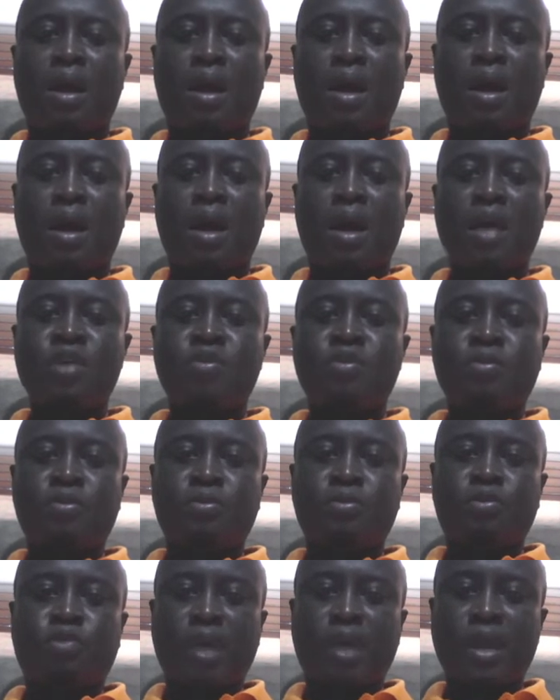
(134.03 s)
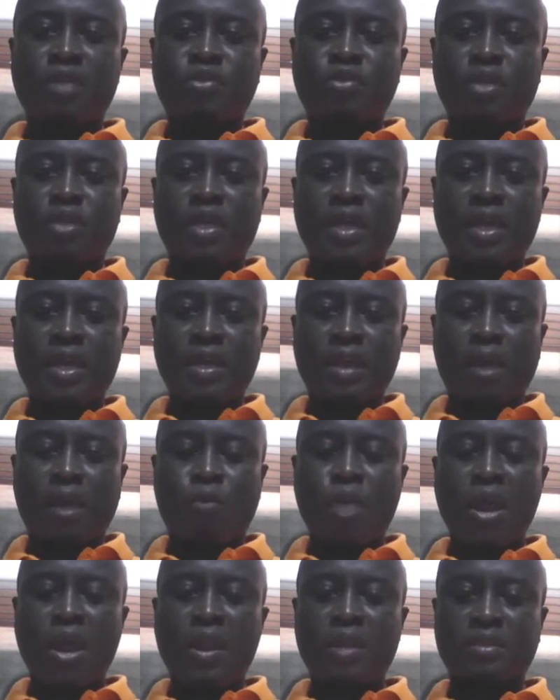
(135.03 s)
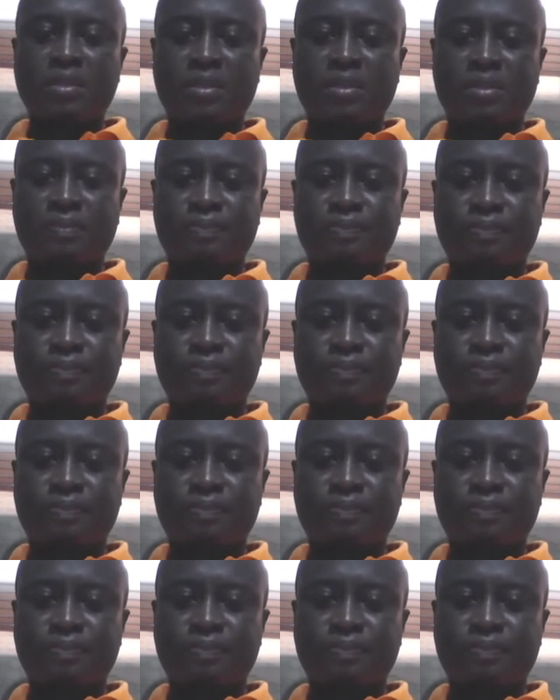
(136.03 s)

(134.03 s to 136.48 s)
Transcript: Are you trying to gain awareness?